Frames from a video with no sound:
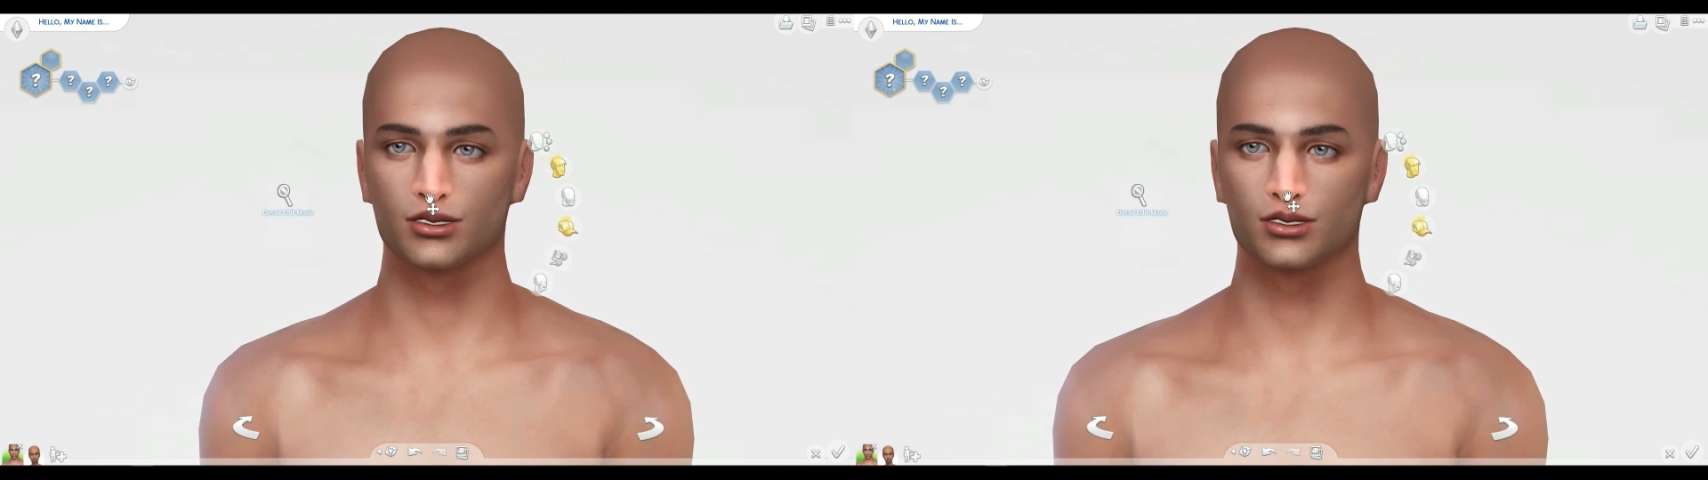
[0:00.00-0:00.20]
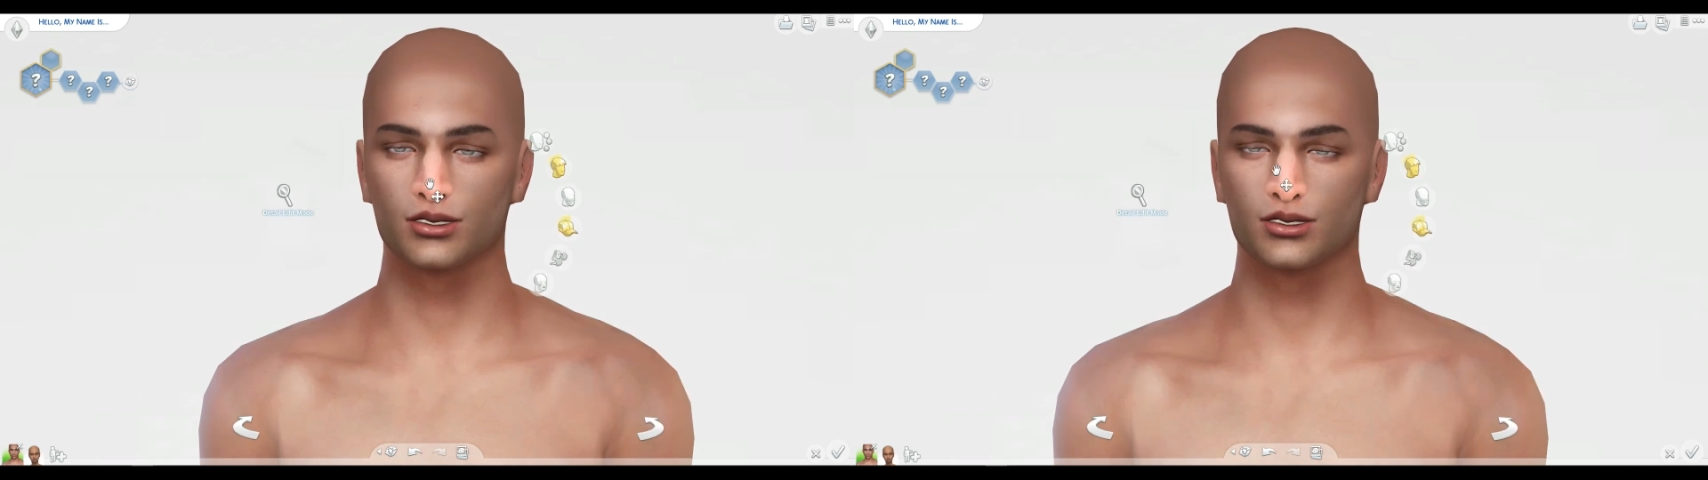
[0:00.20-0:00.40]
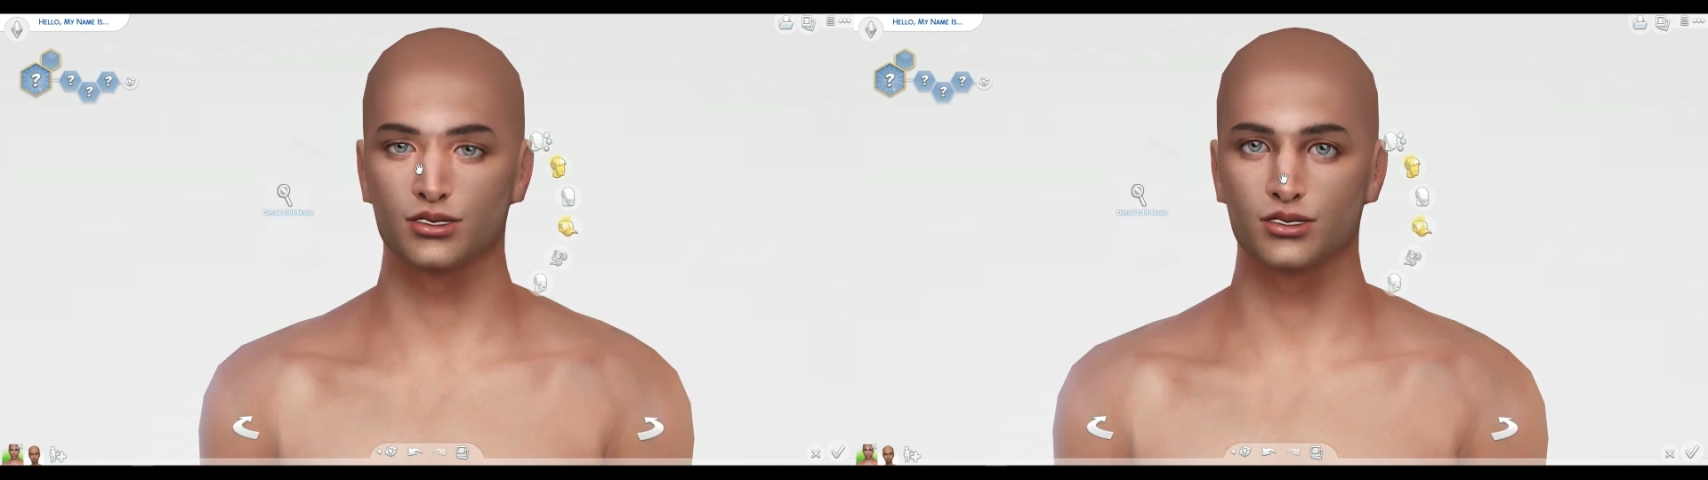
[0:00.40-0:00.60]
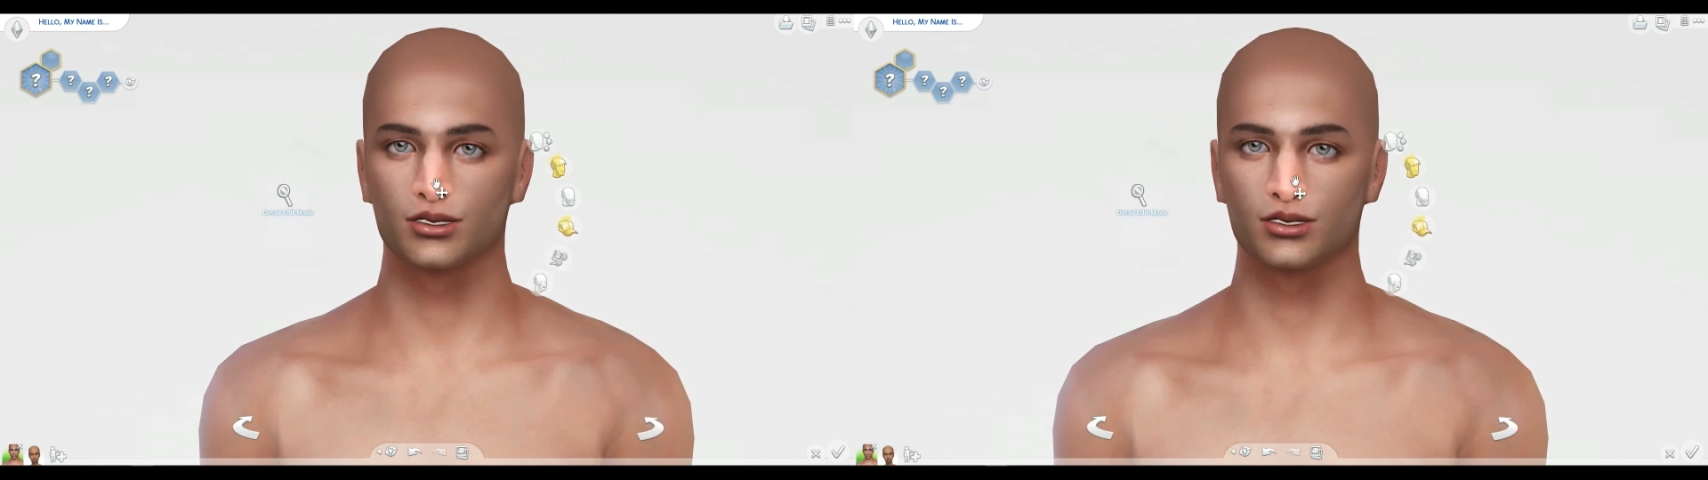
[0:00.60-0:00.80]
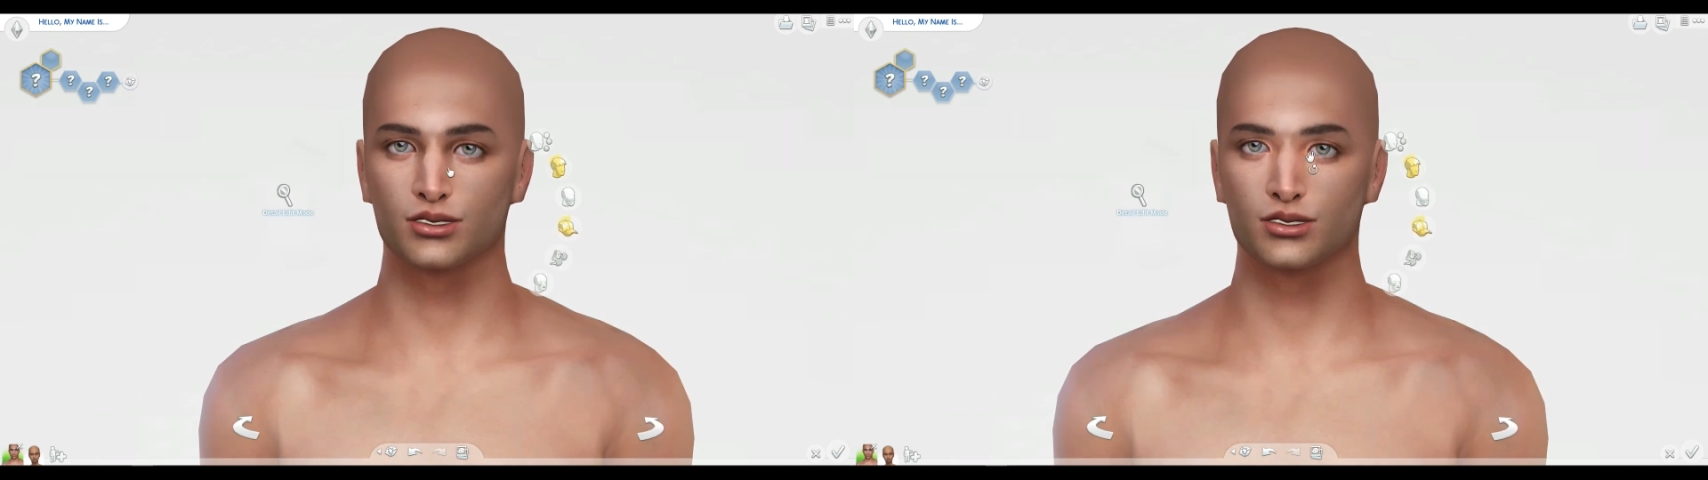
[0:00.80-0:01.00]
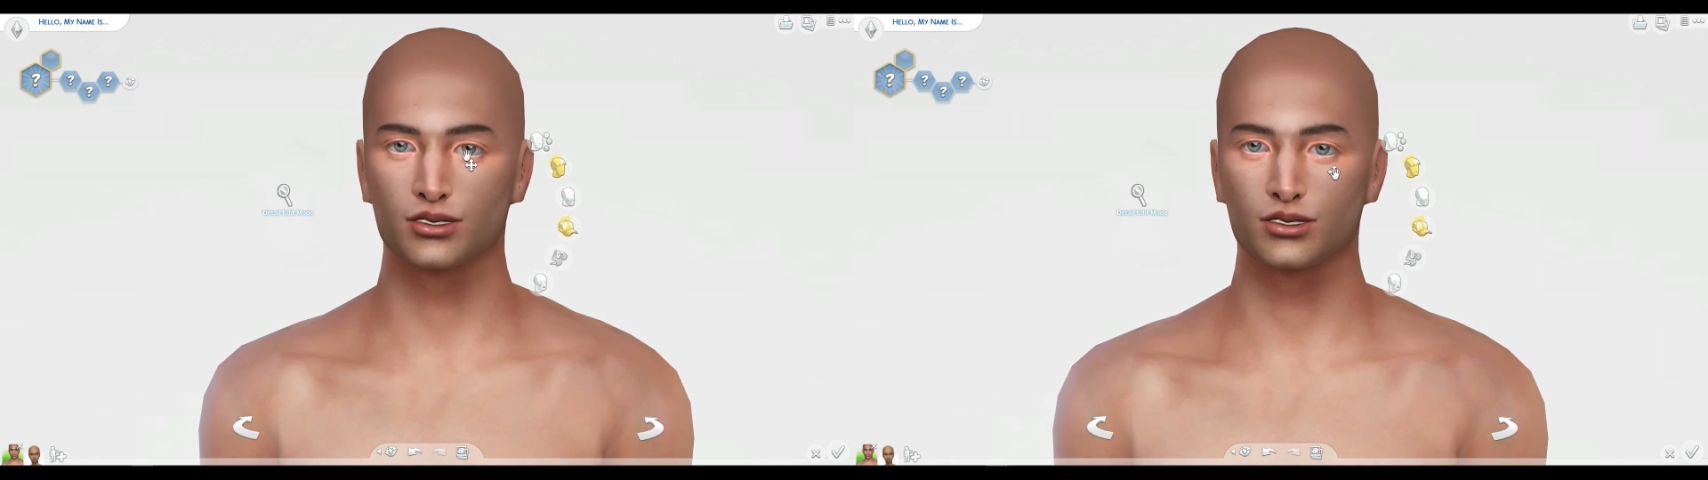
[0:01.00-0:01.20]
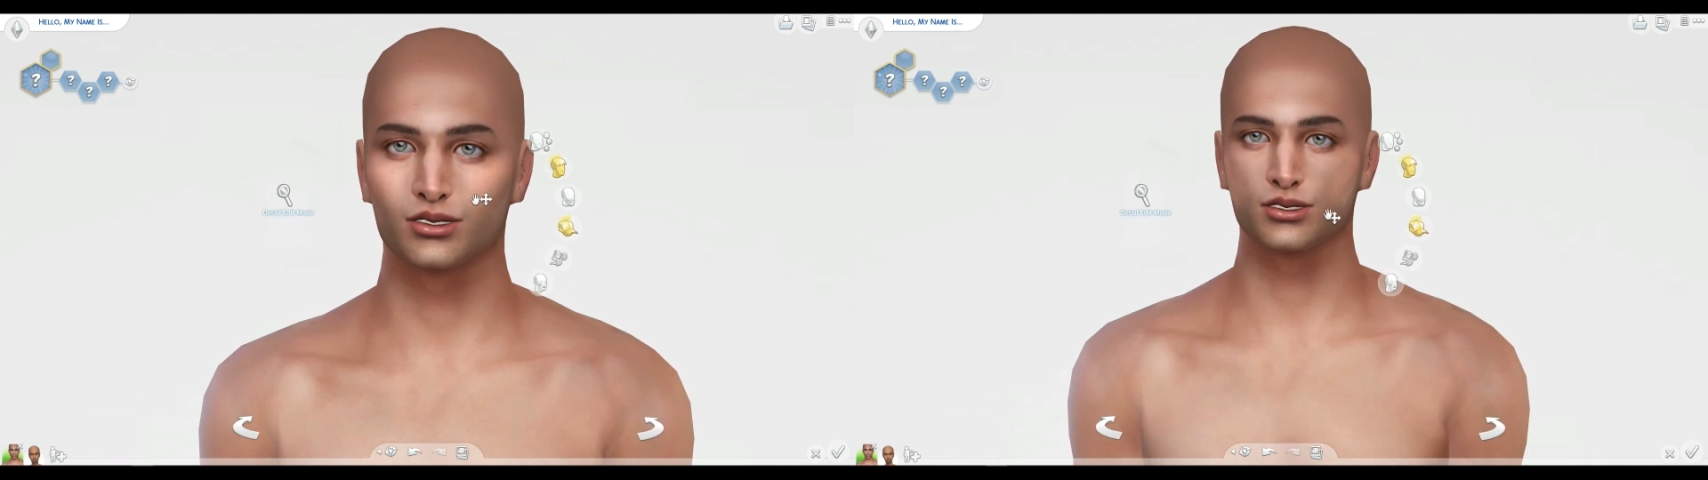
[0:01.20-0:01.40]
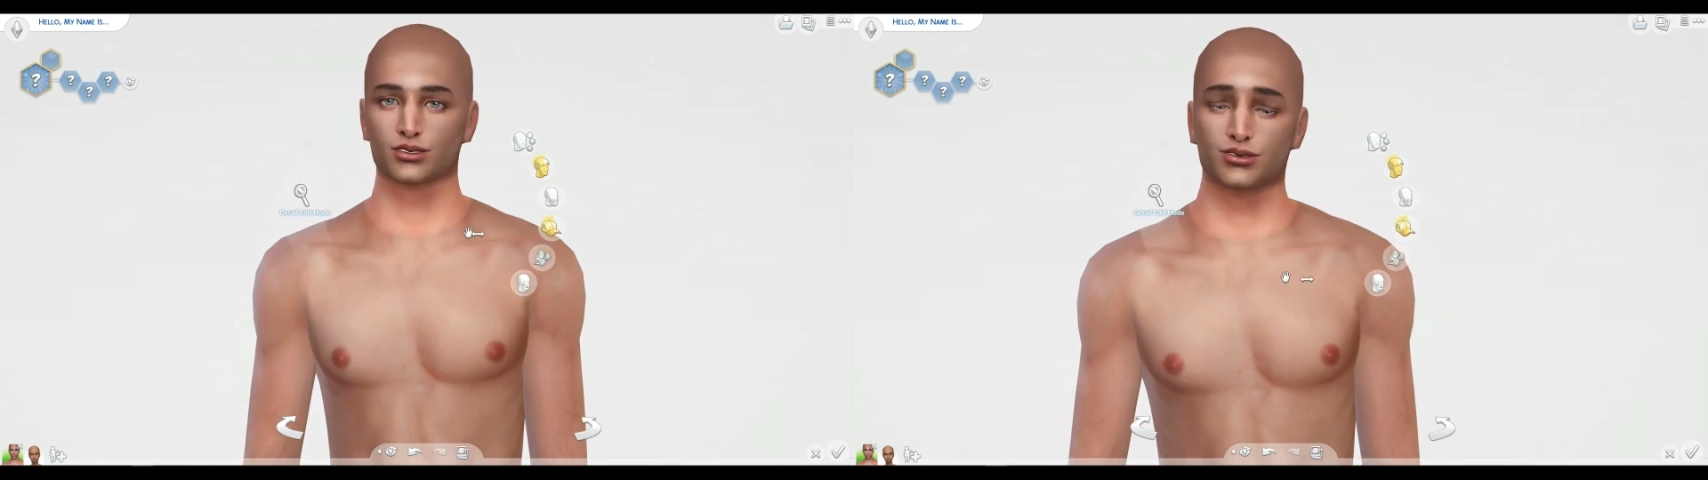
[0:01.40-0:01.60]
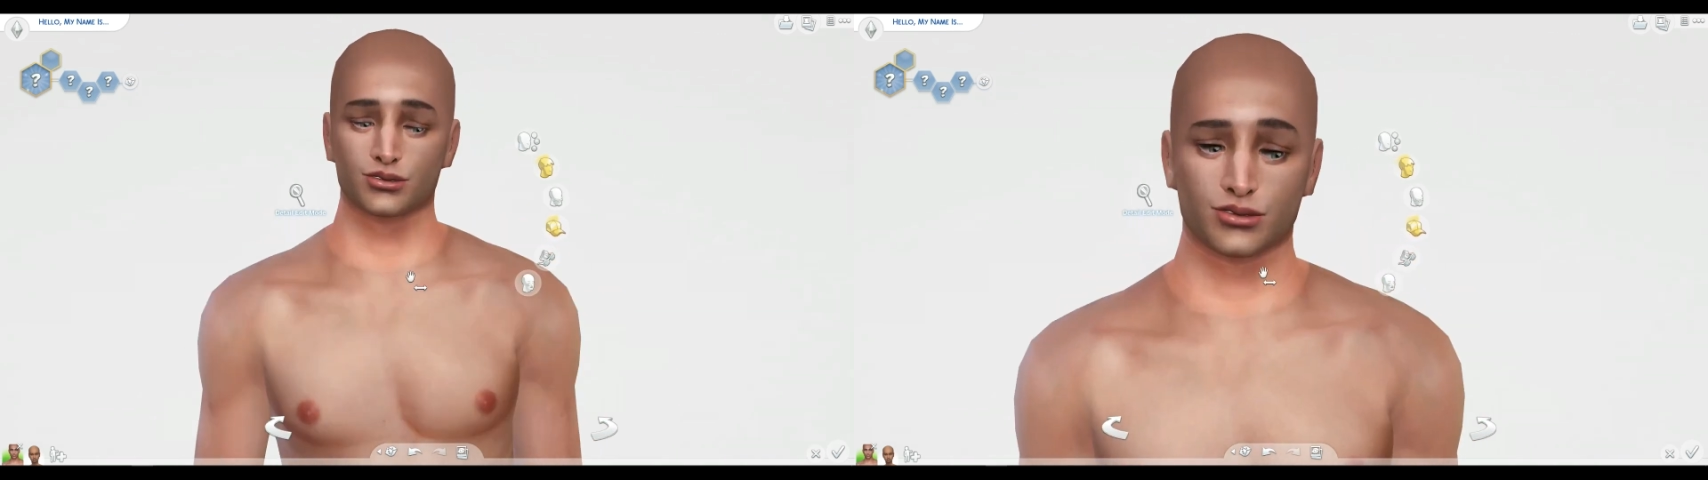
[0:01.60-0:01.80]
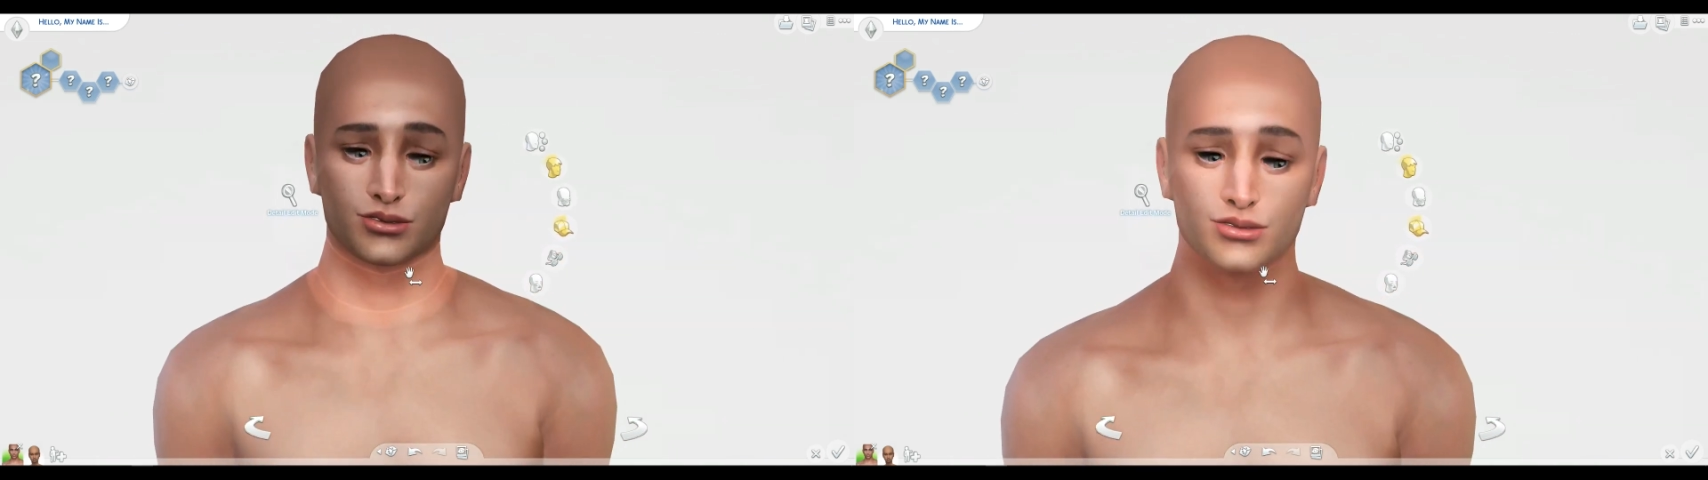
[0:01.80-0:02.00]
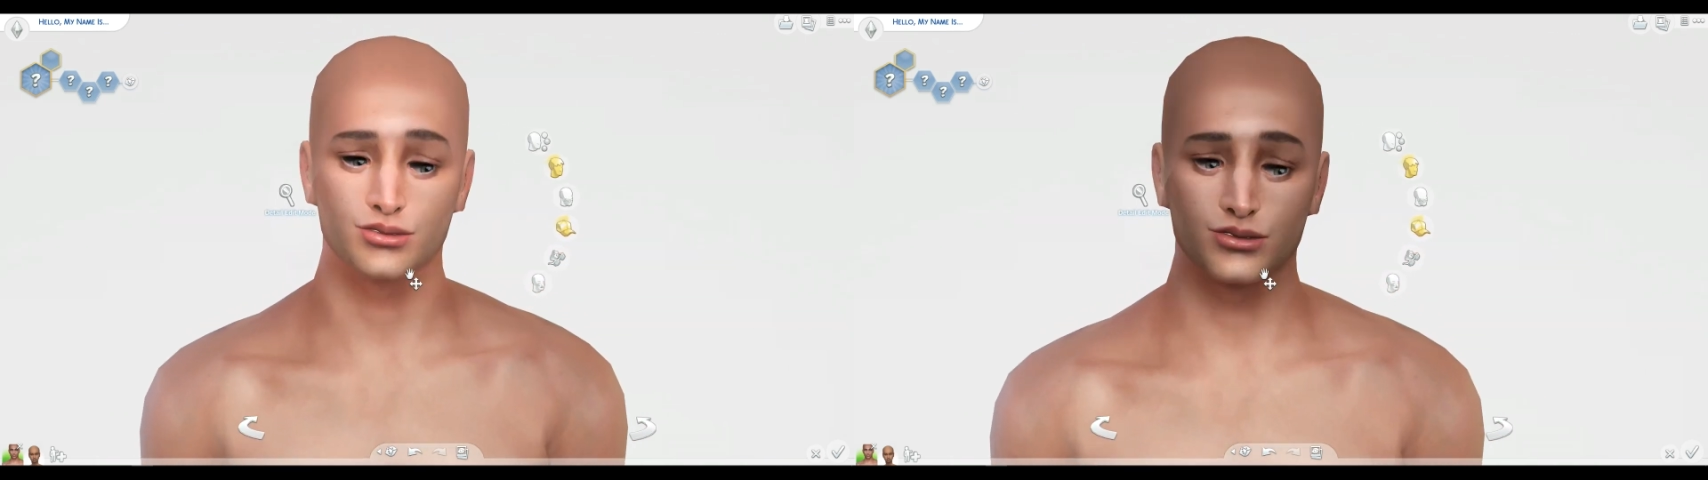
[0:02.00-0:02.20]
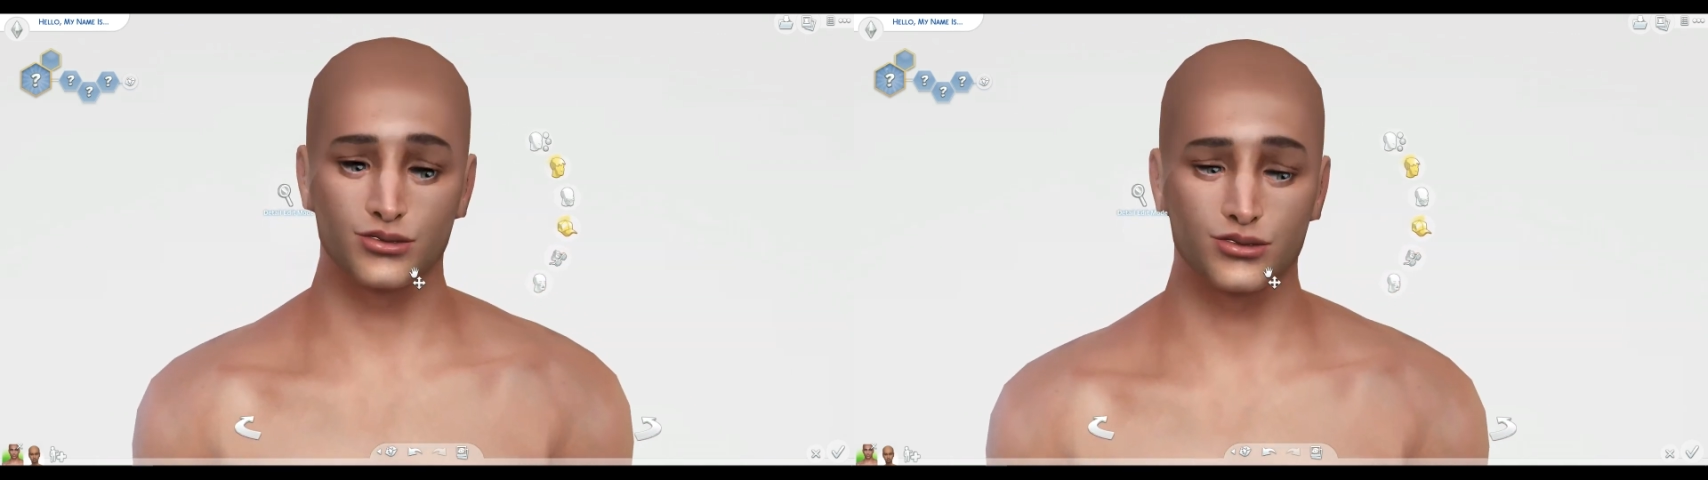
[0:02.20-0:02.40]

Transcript: okay. I'll just go with that.